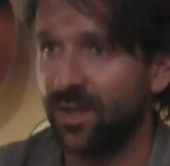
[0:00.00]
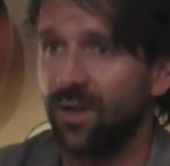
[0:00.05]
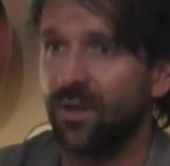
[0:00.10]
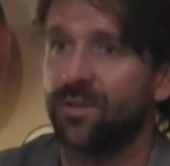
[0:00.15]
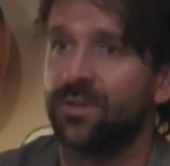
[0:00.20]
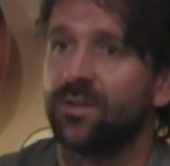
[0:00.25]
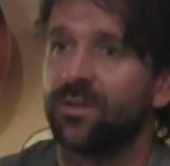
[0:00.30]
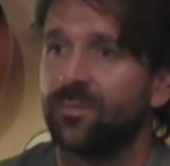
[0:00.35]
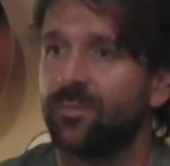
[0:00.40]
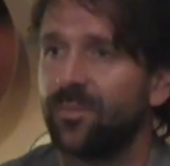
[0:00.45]
get
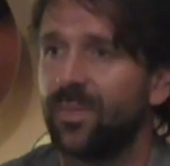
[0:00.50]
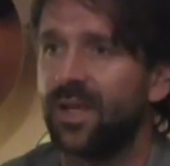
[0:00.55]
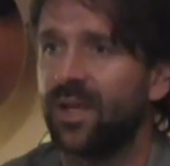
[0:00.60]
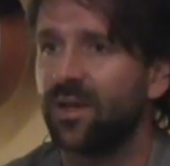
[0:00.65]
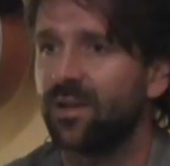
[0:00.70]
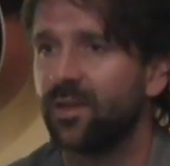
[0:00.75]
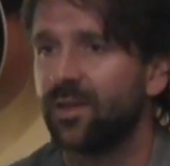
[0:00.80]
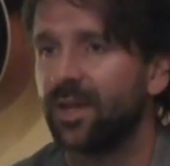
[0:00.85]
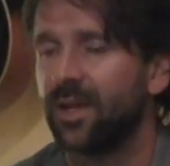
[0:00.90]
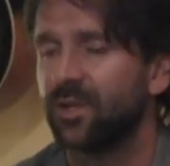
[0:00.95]
onto
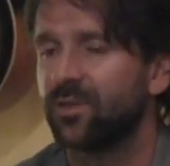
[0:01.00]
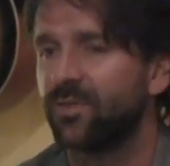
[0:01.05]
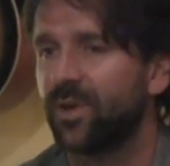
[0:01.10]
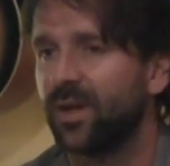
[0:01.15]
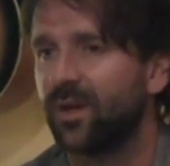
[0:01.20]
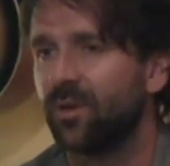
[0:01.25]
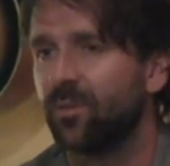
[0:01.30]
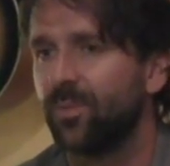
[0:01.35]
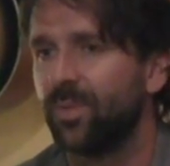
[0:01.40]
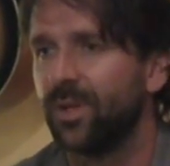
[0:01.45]
making the next
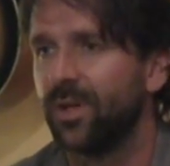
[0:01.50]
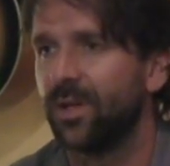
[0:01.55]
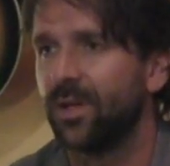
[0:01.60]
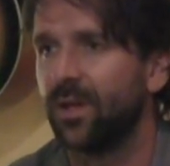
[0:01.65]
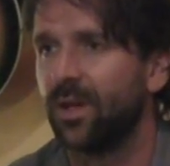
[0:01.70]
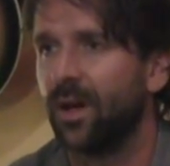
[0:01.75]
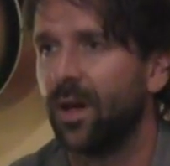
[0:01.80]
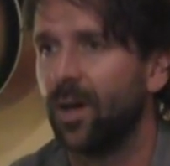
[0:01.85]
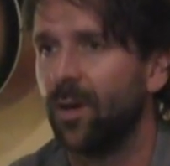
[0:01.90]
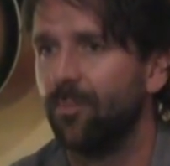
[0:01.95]
record,
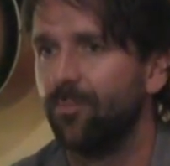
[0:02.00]
but